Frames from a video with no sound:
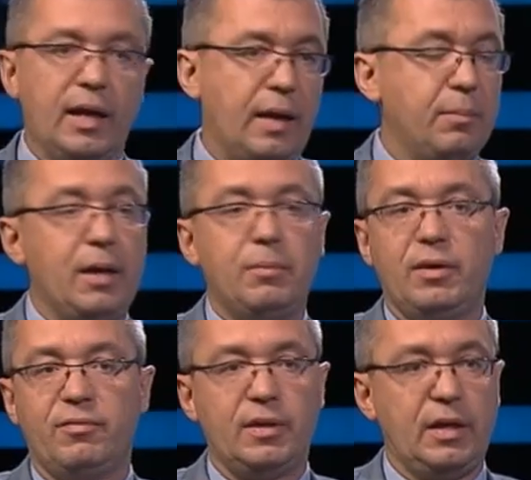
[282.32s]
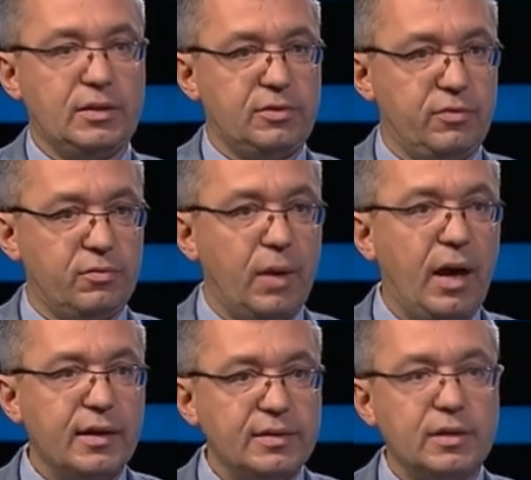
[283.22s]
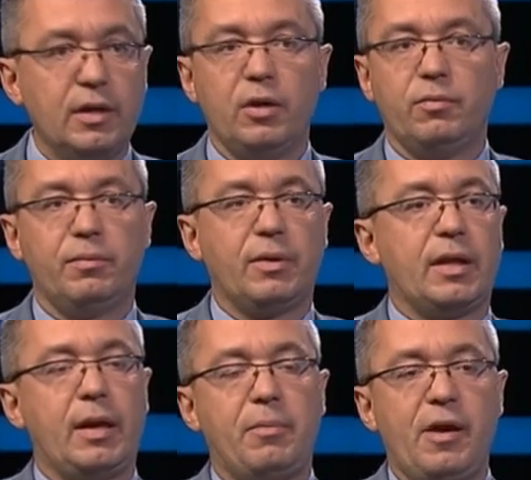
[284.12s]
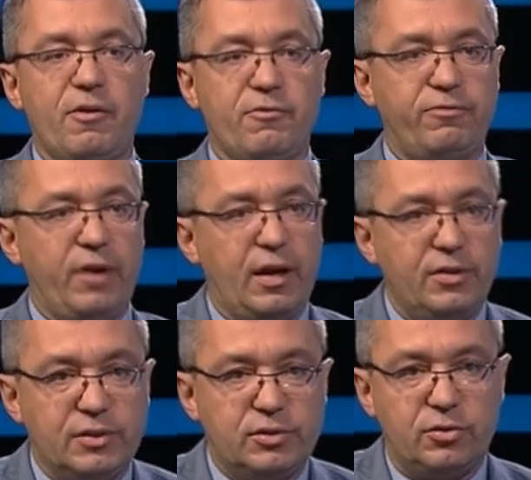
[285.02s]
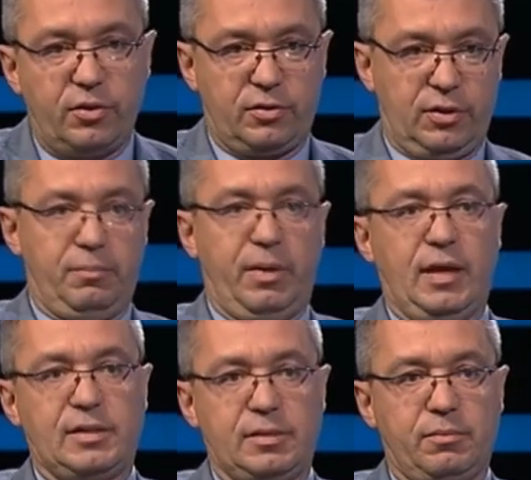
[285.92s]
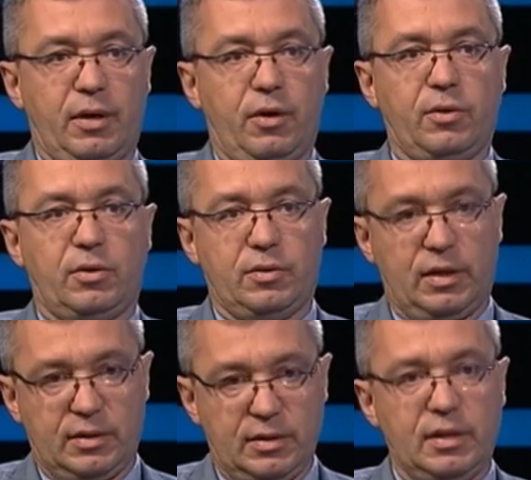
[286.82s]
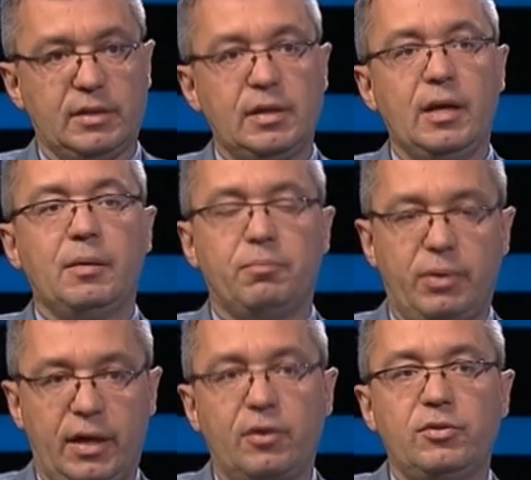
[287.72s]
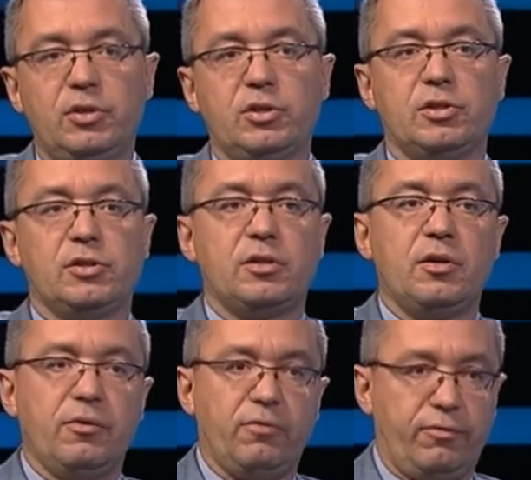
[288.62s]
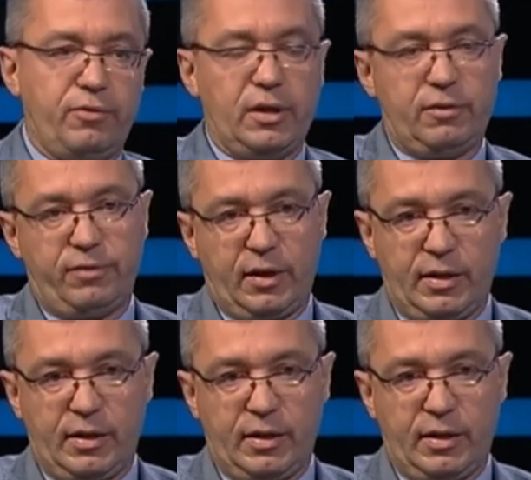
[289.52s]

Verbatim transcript: and maybe even next few months, we will have very strong debates about the, these preconditions for free and fair